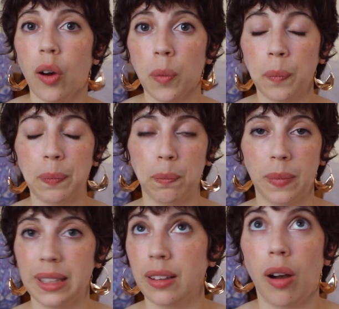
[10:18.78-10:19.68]
on
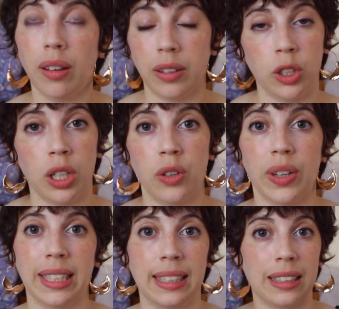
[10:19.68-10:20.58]
calling
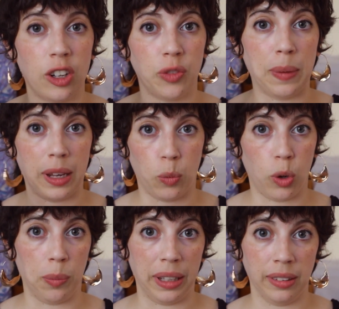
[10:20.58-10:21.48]
herself a self-made
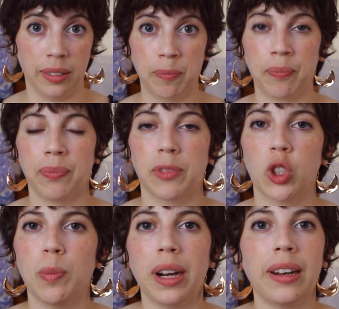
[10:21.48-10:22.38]
woman.
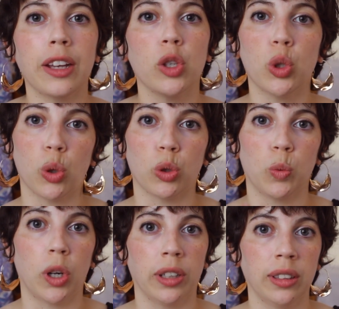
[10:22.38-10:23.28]
She might not use those
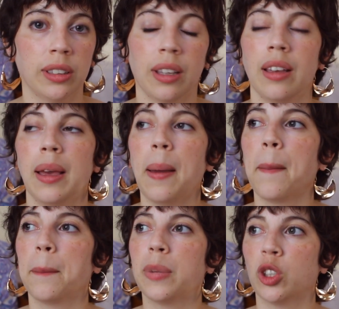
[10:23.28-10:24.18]
words,
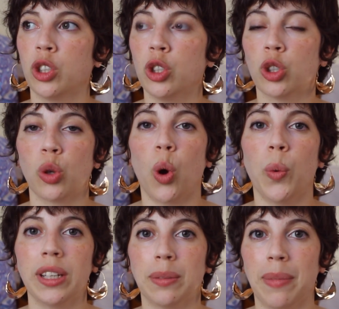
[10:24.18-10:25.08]
but she just
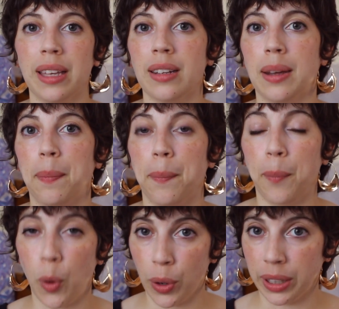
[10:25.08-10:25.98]
always made it a
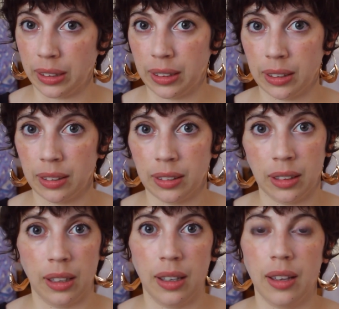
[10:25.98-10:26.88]
point
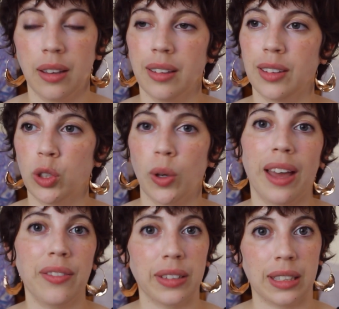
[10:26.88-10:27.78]
to
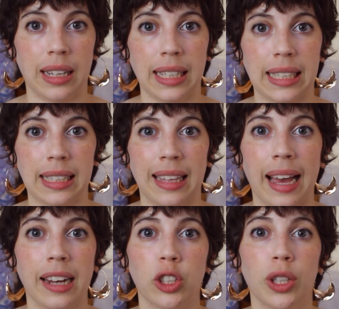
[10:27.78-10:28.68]
emphasize
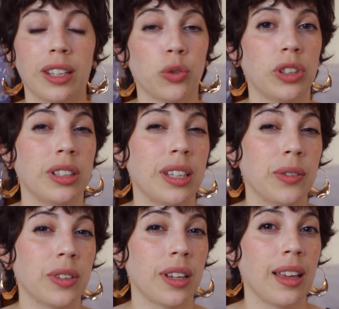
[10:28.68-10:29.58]
that she has
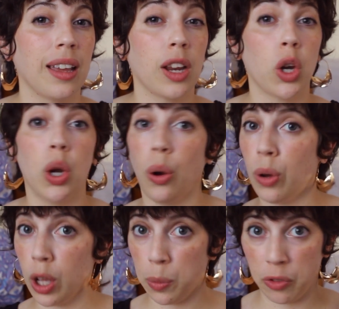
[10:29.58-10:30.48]
received no
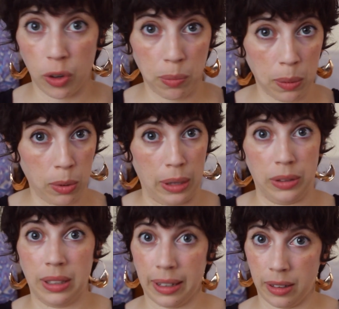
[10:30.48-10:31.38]
help from people
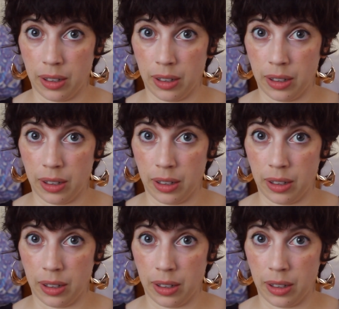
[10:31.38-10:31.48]
outside